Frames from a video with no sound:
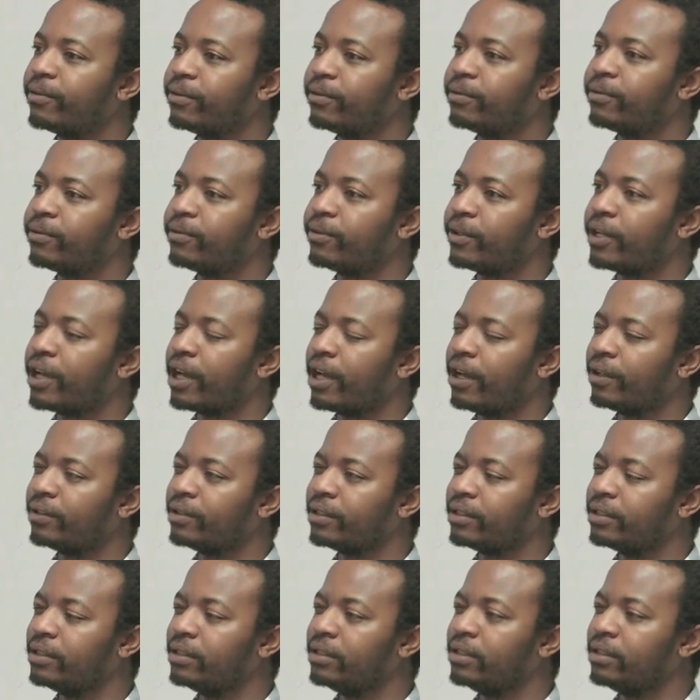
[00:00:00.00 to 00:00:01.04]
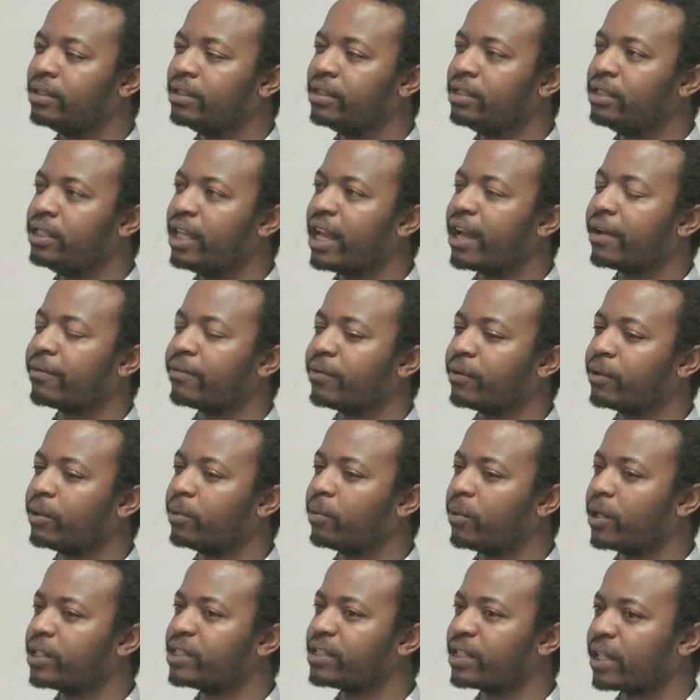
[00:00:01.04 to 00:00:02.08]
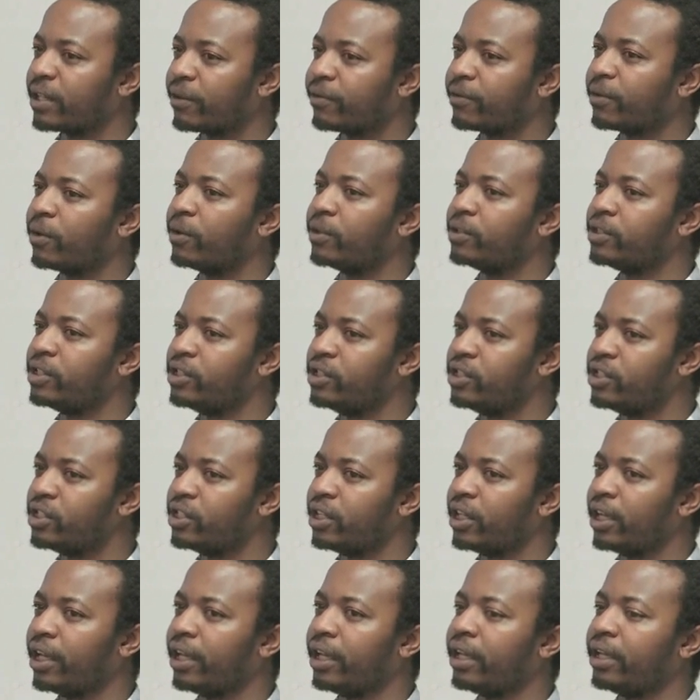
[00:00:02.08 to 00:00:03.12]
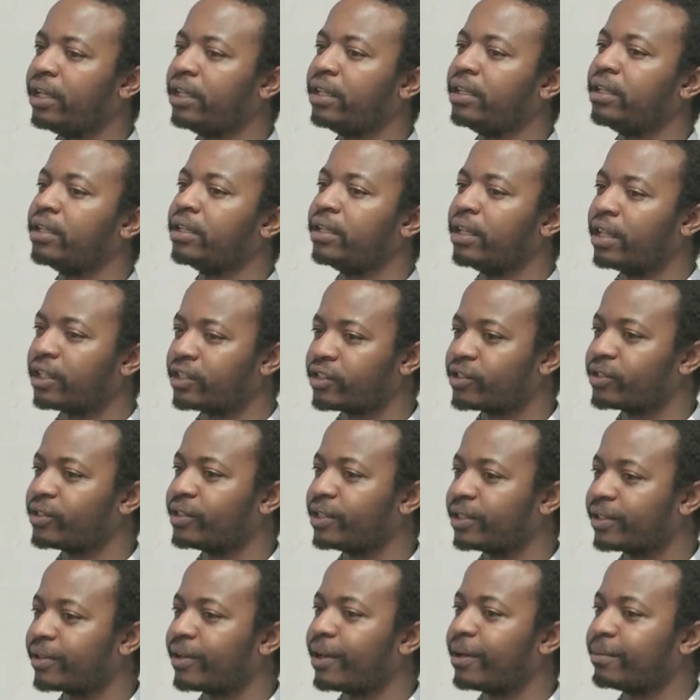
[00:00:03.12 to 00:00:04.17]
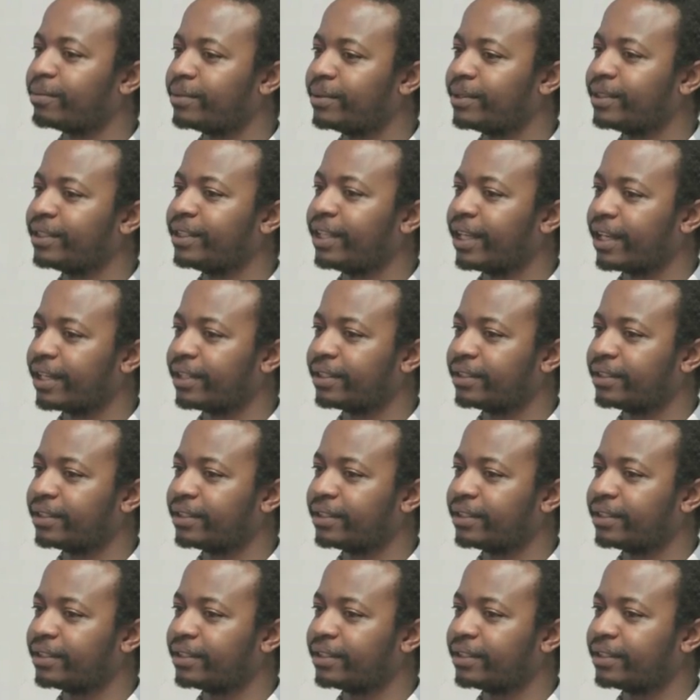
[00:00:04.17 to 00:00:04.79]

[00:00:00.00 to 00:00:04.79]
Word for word: For now, mm, yeah, for the ones that have gone GA, they are shrink wrapped. Yeah.